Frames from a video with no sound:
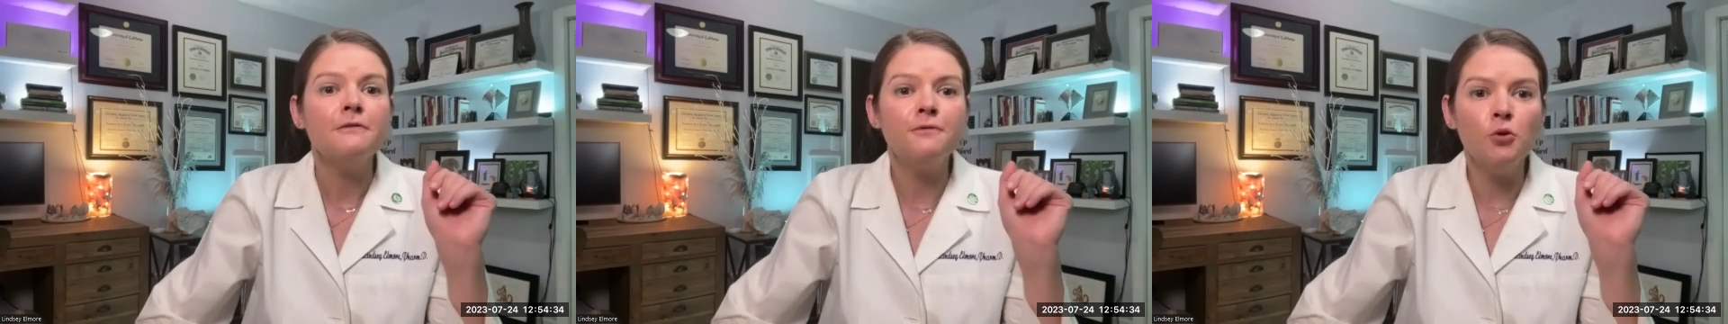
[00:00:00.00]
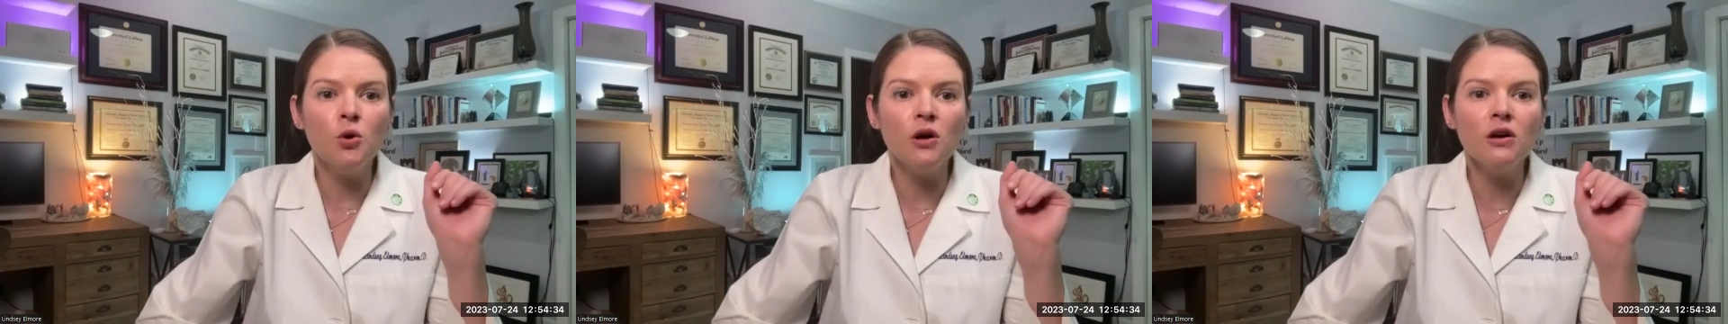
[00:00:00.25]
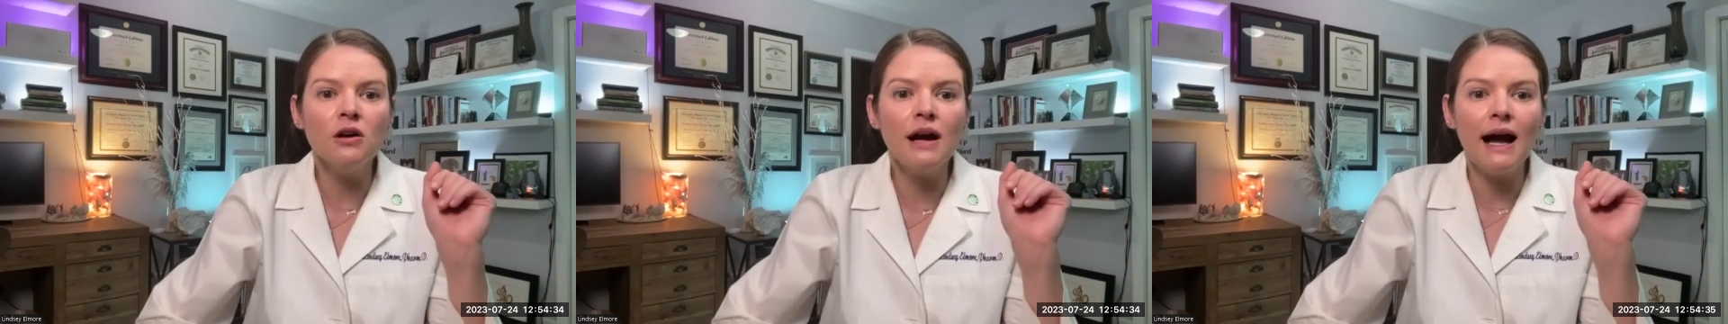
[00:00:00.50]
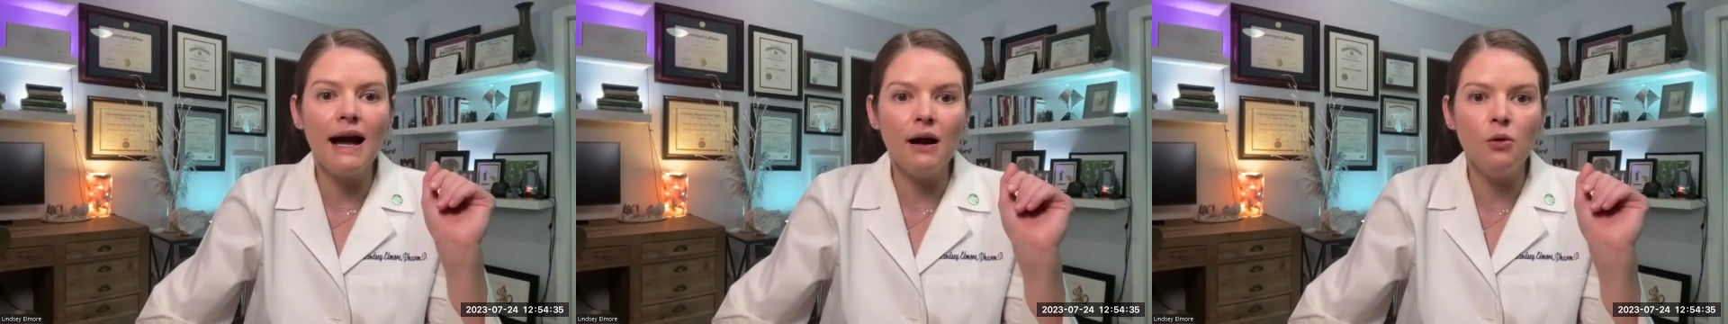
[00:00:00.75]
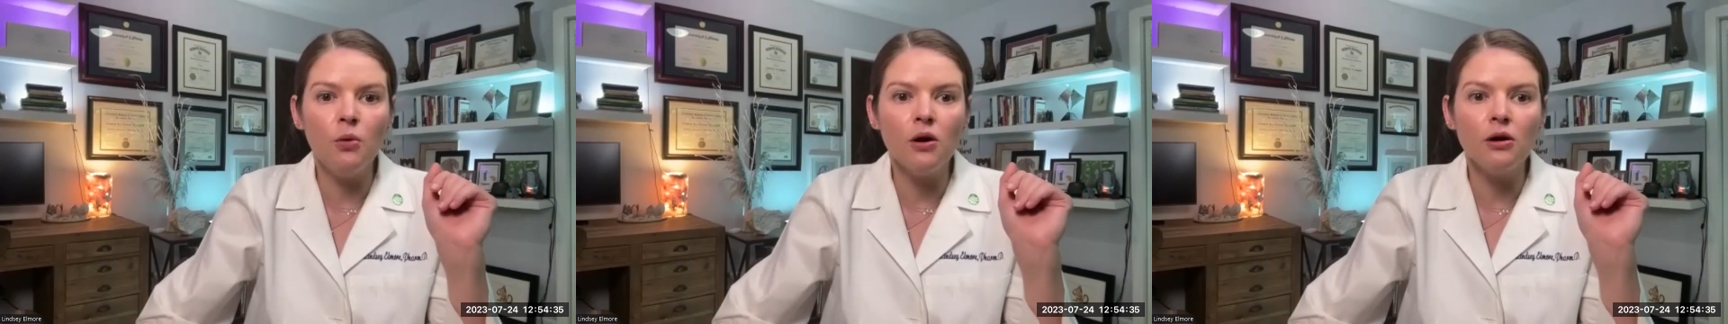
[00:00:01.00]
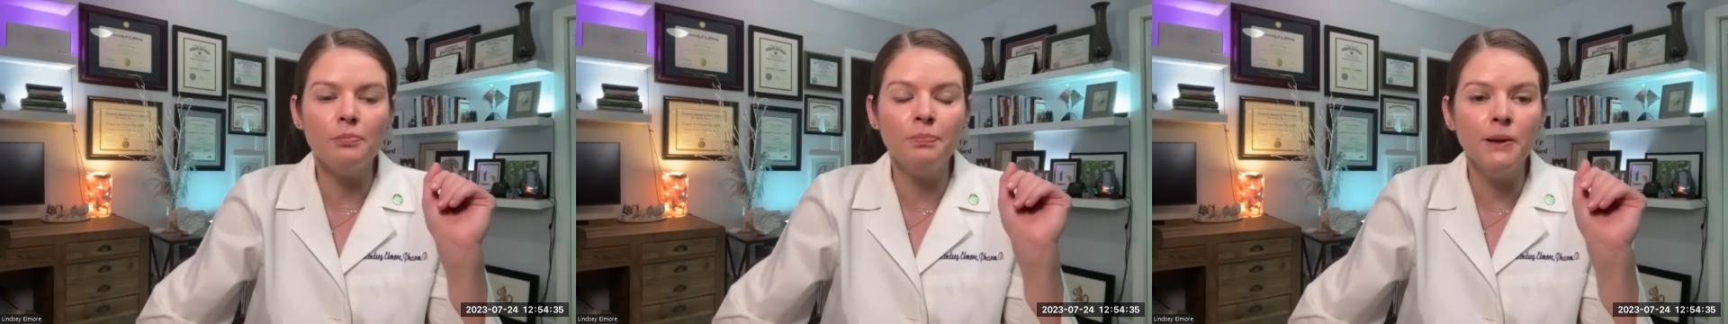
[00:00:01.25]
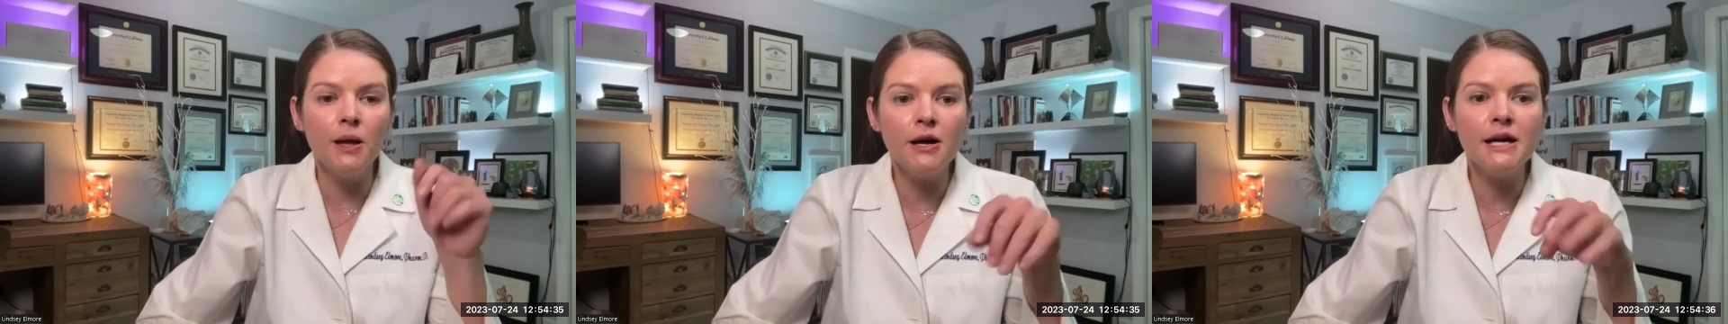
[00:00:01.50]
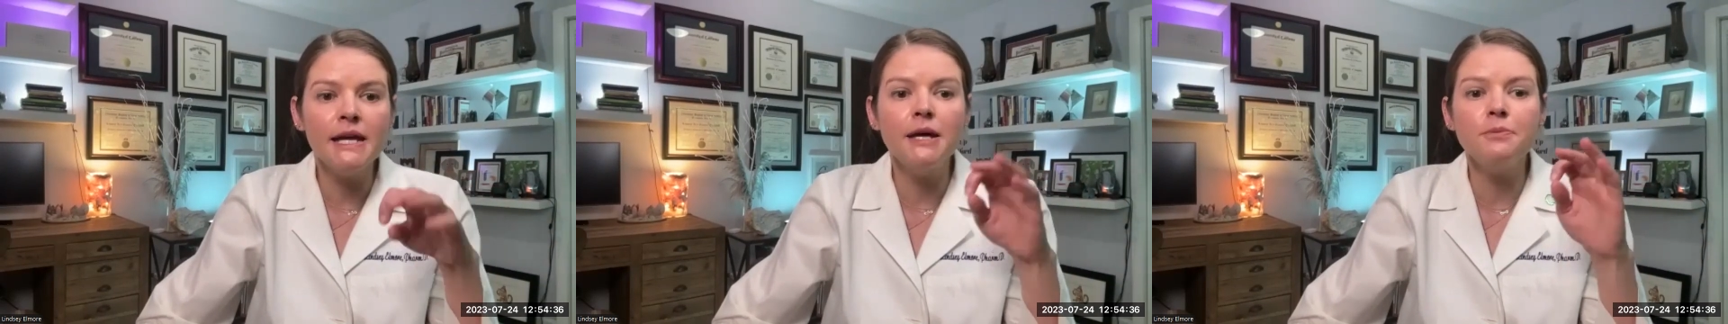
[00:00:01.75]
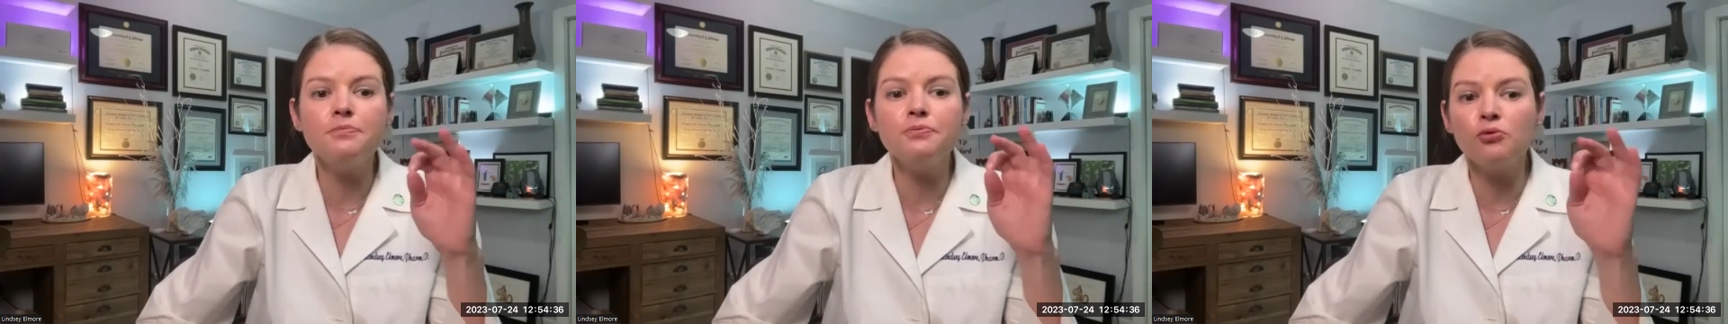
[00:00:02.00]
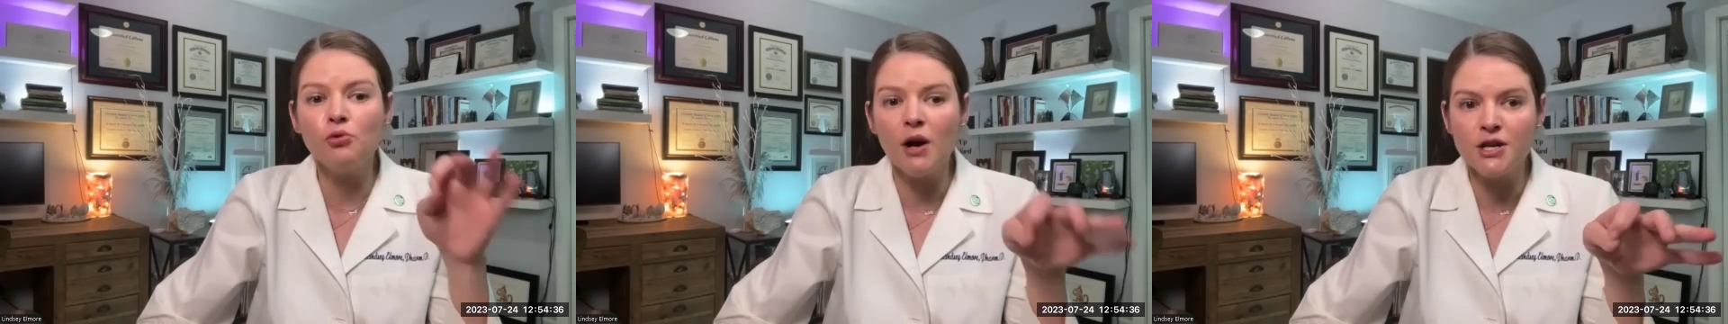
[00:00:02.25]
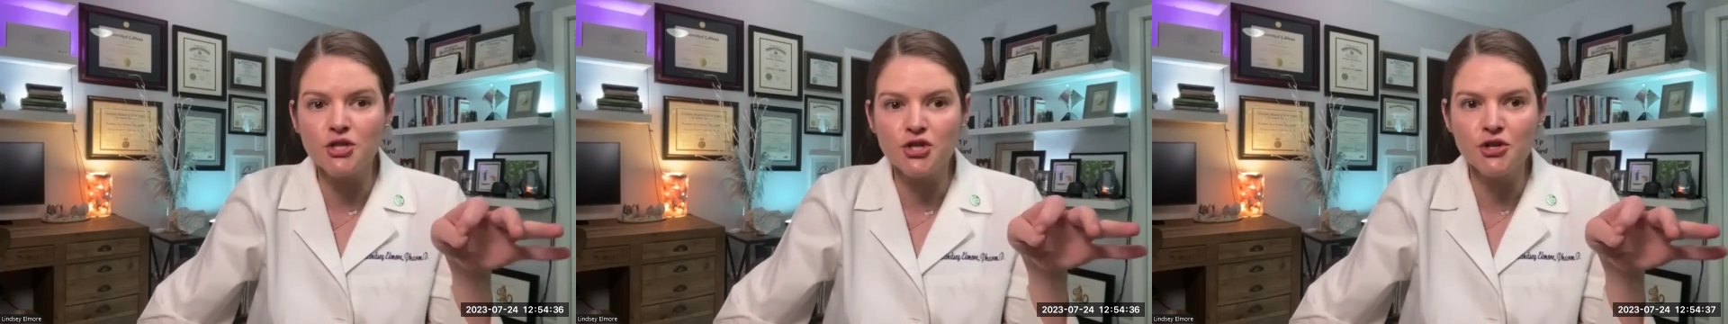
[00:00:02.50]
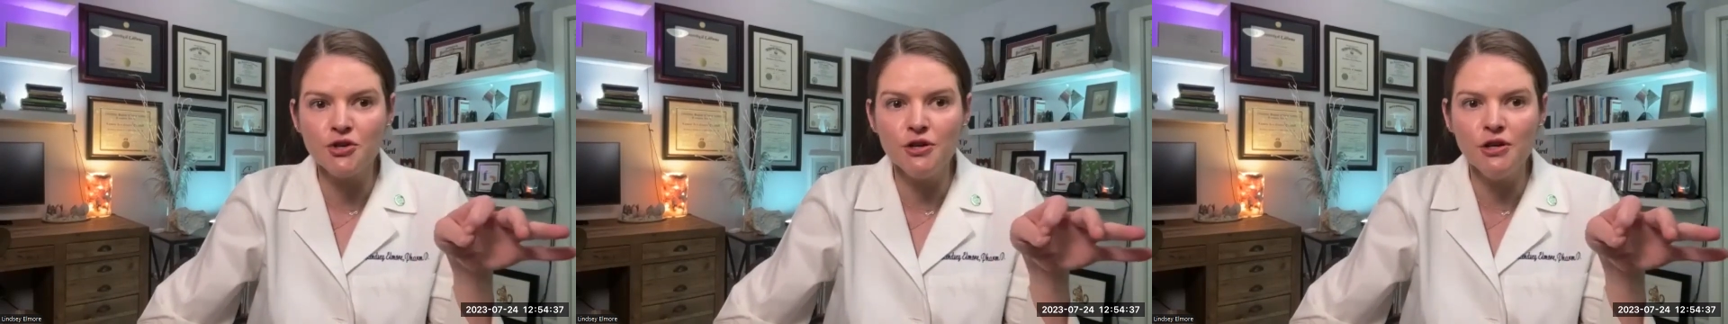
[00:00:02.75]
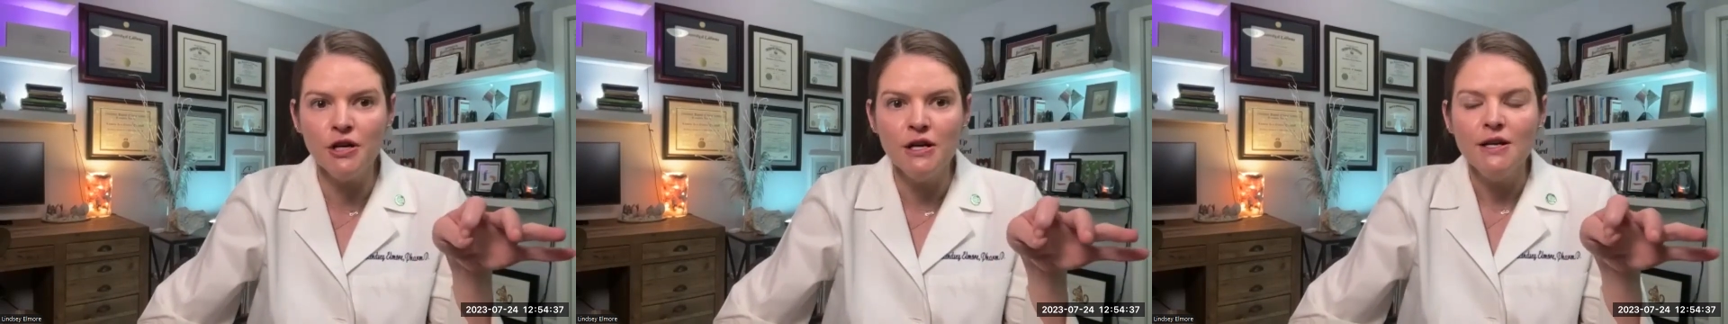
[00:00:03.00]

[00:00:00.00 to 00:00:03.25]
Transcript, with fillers: For our blood pressure,